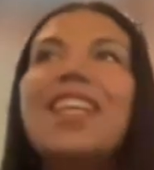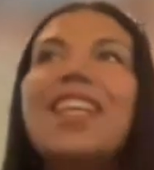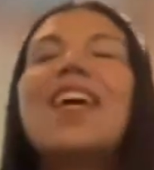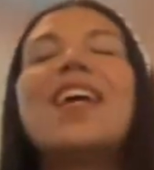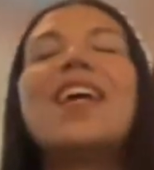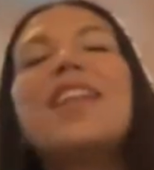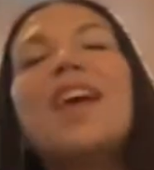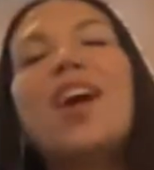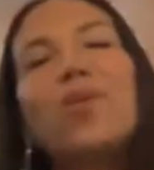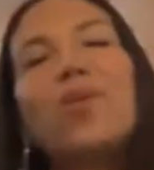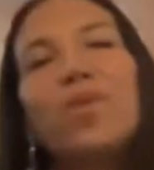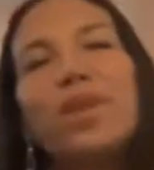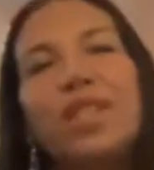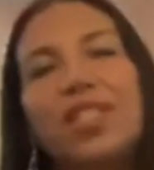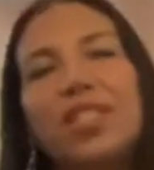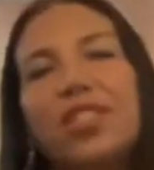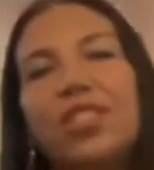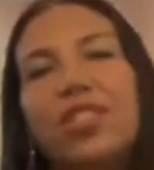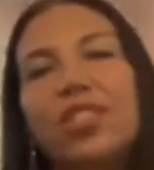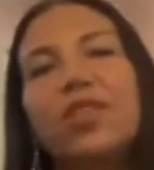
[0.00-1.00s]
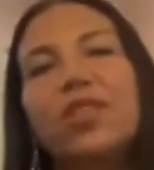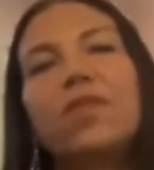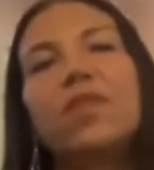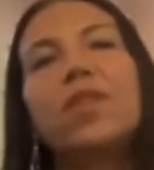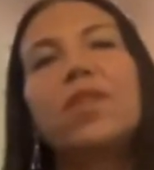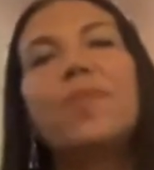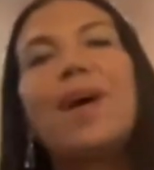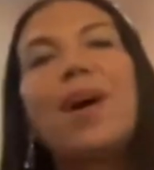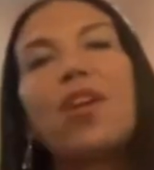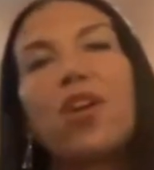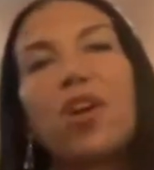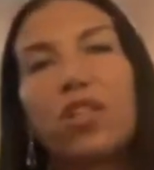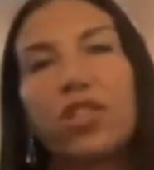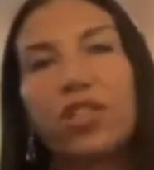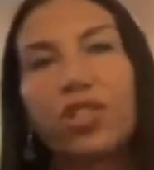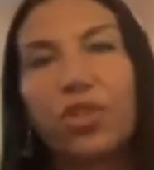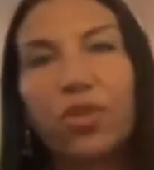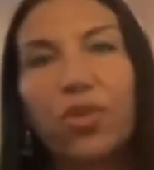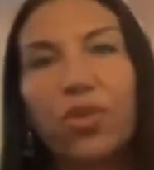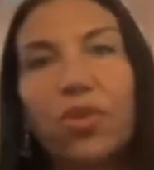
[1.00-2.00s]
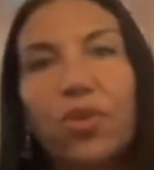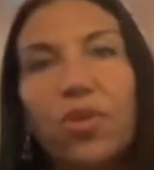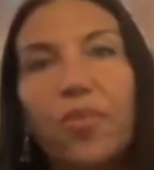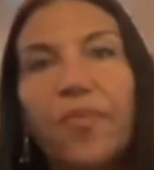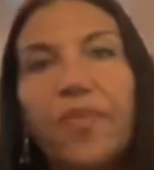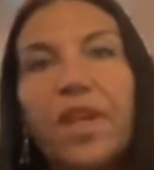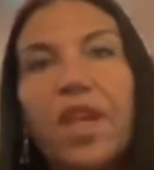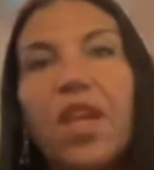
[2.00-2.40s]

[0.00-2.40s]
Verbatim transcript: and now we need to do it about our soul